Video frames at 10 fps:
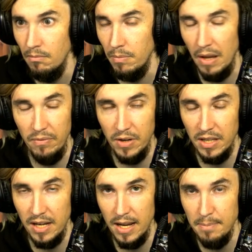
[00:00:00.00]
I forget
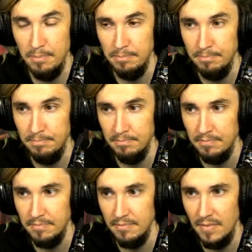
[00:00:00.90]
the name.
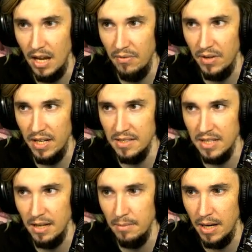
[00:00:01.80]
I forget his
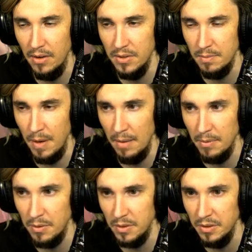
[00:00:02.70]
name. I know he's a
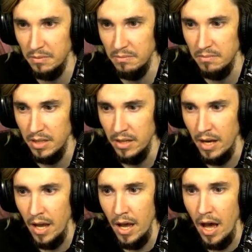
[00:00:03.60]
popular dude.
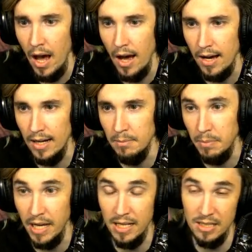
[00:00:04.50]
Um,
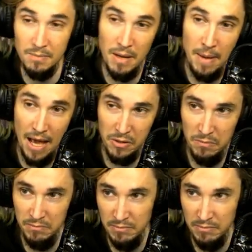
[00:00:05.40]
but yeah, this is my bathroom